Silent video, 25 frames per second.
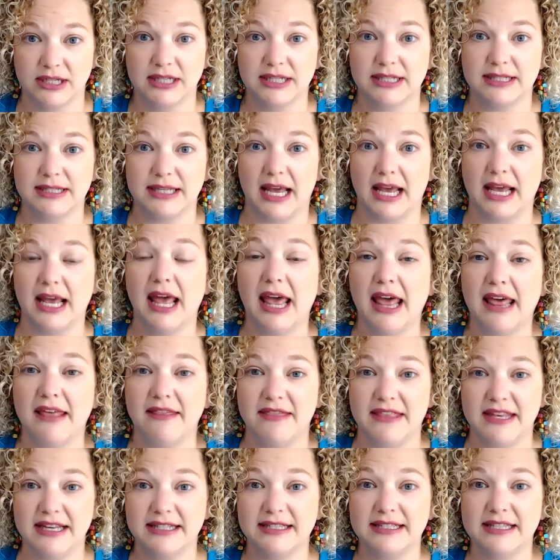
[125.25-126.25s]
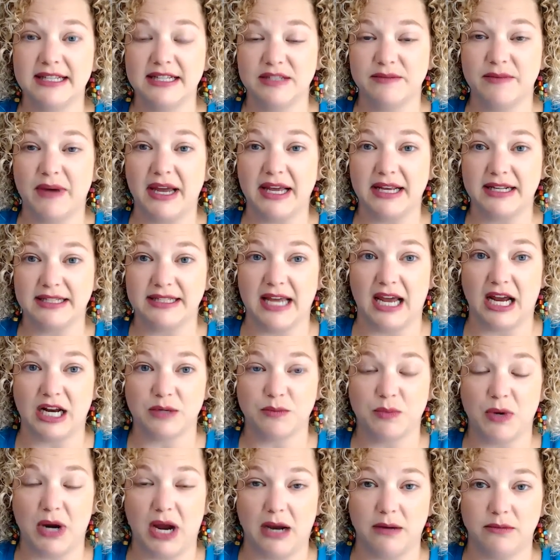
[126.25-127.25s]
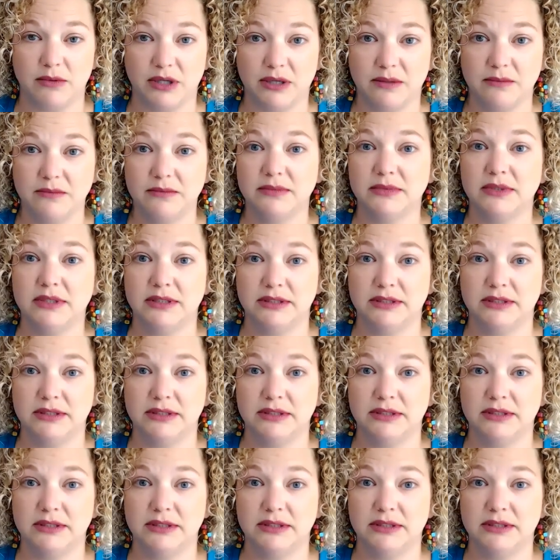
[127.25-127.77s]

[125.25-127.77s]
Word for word: Say, This is my exact problem.